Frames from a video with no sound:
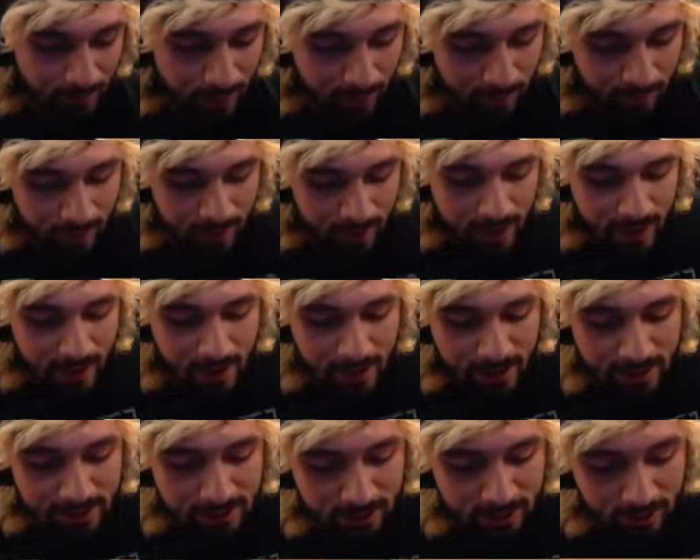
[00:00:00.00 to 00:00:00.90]
But yeah,
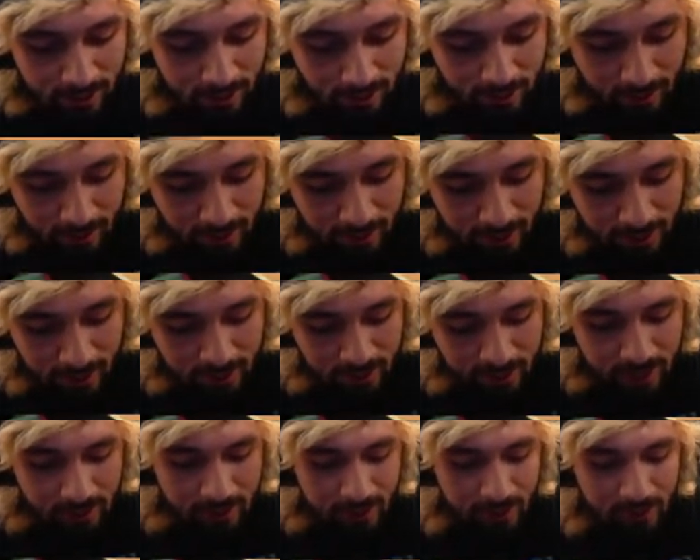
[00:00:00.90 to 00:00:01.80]
guys. So I'm
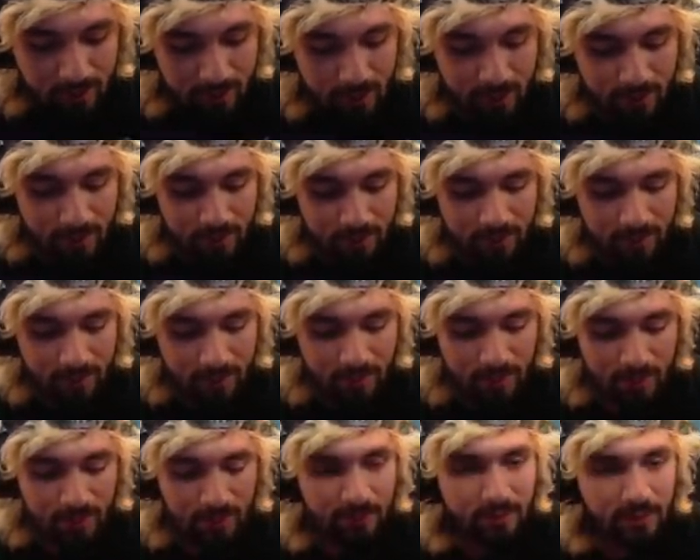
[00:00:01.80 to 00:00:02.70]
gonna
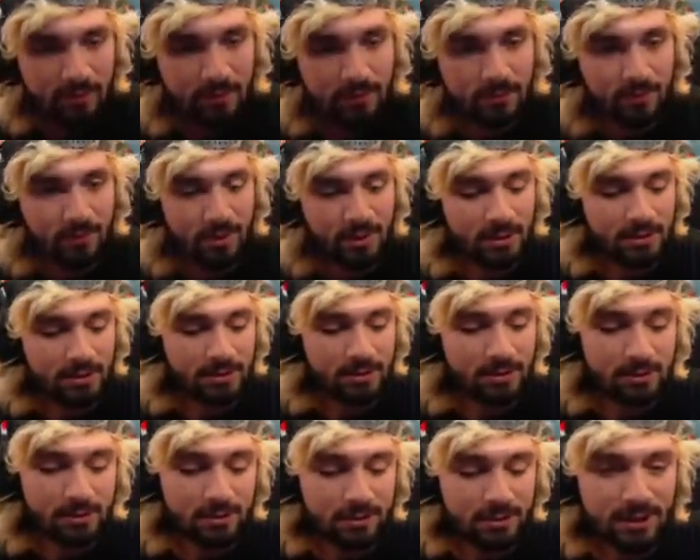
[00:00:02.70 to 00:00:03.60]
give this away
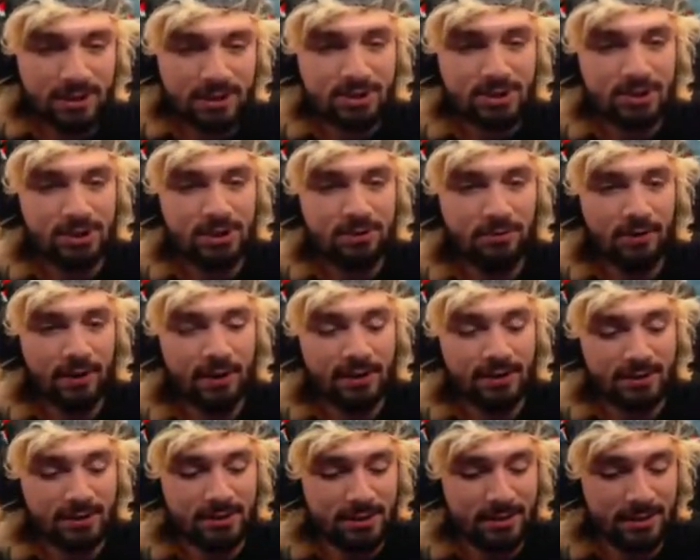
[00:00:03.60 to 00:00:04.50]
to Tenchi
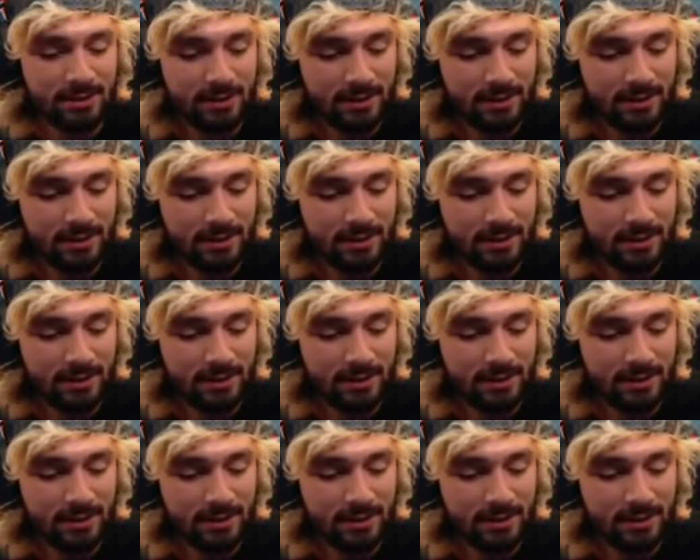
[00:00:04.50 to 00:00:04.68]
YT.